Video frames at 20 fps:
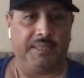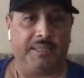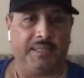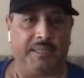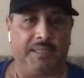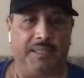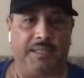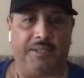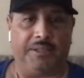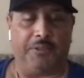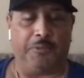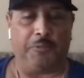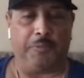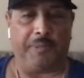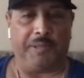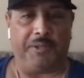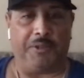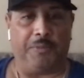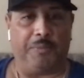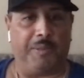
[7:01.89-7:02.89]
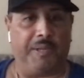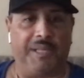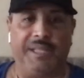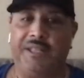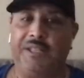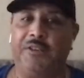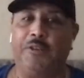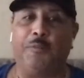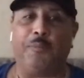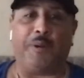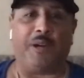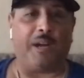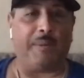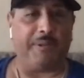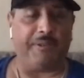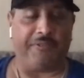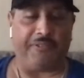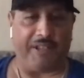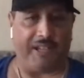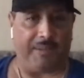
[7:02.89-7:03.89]
There will be nobody in the
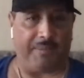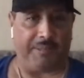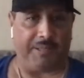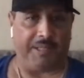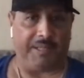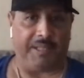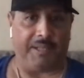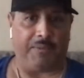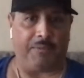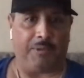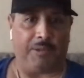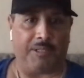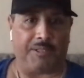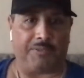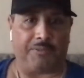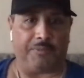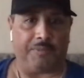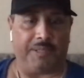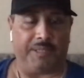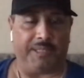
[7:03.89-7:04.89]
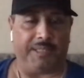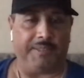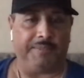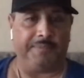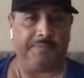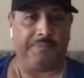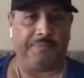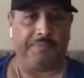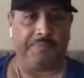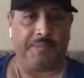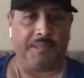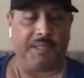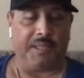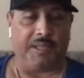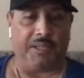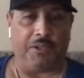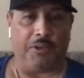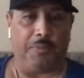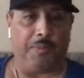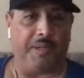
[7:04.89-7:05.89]
Obama family that wants for money.
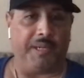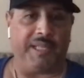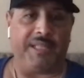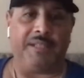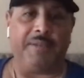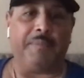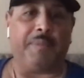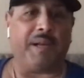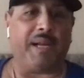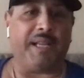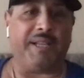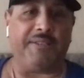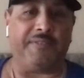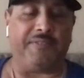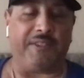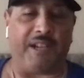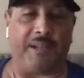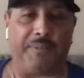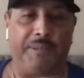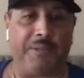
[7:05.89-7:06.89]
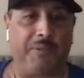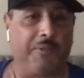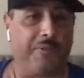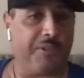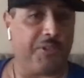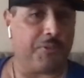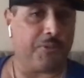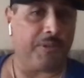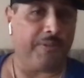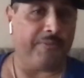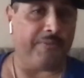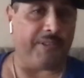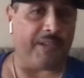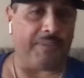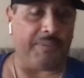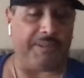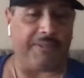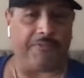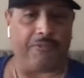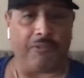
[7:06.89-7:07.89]
Nobody in the Biden family nor the Trump
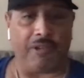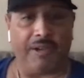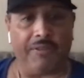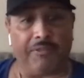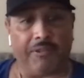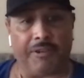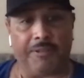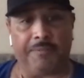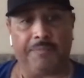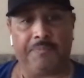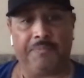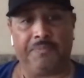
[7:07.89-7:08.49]
family forever.